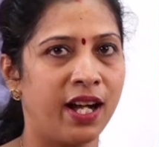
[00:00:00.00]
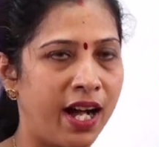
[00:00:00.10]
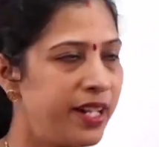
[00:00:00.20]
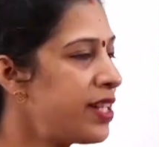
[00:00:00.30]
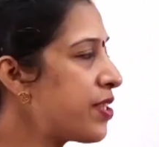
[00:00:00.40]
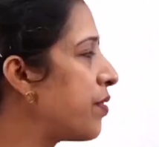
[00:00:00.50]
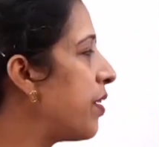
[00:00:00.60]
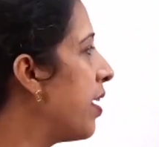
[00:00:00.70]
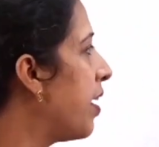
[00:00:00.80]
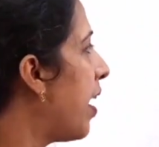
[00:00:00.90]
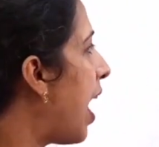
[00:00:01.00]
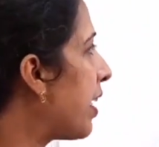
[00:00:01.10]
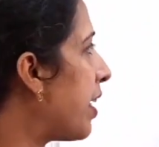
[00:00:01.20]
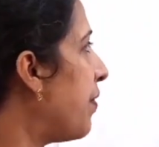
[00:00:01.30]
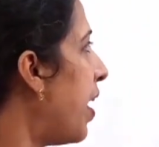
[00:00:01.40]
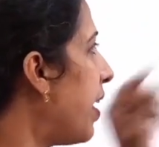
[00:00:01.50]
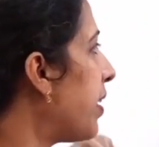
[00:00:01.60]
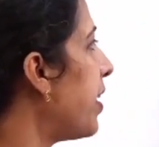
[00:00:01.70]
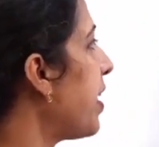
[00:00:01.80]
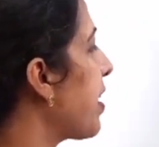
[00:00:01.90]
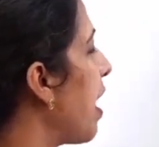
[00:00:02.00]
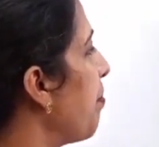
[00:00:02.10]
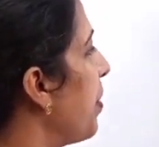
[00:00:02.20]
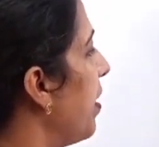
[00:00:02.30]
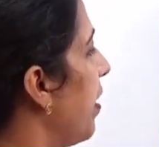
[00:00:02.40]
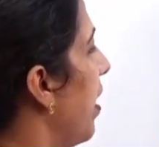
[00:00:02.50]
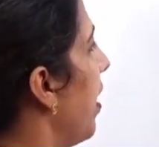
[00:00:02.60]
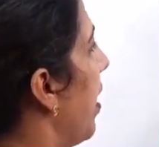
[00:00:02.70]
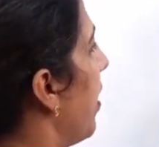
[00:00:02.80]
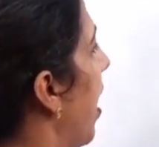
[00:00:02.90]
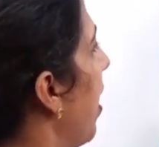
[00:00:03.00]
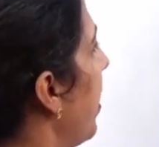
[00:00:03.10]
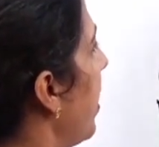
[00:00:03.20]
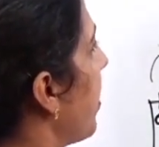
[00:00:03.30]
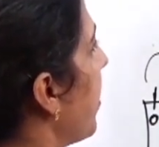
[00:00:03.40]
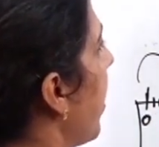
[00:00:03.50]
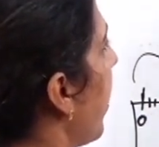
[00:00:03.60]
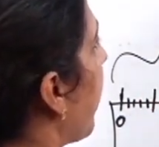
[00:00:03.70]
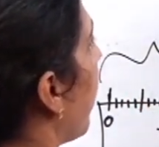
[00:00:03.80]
Understood? I'll give you another example. Now let's take